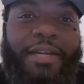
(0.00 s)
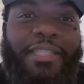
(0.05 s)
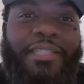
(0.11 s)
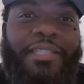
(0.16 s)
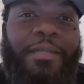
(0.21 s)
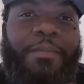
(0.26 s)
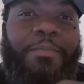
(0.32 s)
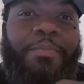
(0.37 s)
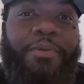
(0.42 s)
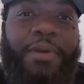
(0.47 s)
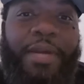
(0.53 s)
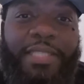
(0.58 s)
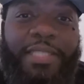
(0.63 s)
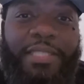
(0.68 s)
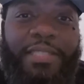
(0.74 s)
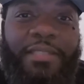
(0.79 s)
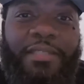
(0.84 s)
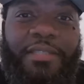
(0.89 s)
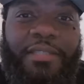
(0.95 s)
there is the
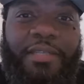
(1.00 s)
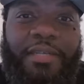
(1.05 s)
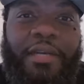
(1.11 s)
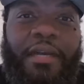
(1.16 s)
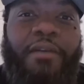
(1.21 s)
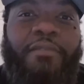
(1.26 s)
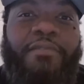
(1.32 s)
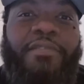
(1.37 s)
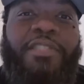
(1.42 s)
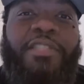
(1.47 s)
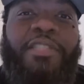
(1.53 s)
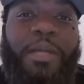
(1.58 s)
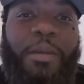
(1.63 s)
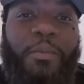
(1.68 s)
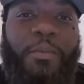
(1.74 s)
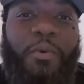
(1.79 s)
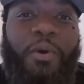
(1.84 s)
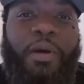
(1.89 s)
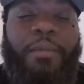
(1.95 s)
presence of
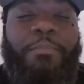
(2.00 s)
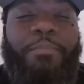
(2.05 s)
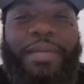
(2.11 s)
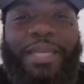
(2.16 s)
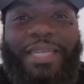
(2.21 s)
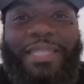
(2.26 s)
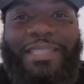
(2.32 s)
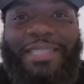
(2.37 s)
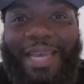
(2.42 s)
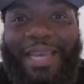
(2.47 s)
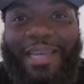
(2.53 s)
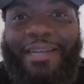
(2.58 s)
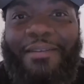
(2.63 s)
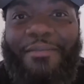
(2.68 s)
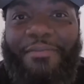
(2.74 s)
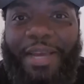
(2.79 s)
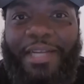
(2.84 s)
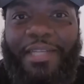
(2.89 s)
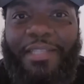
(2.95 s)
someone being
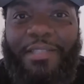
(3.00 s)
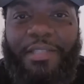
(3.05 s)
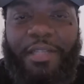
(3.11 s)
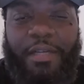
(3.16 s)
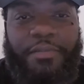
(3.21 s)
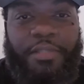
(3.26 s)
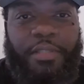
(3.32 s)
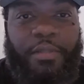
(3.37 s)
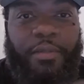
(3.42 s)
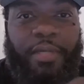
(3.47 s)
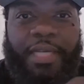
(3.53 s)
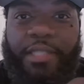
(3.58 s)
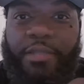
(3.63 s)
taken advantage of.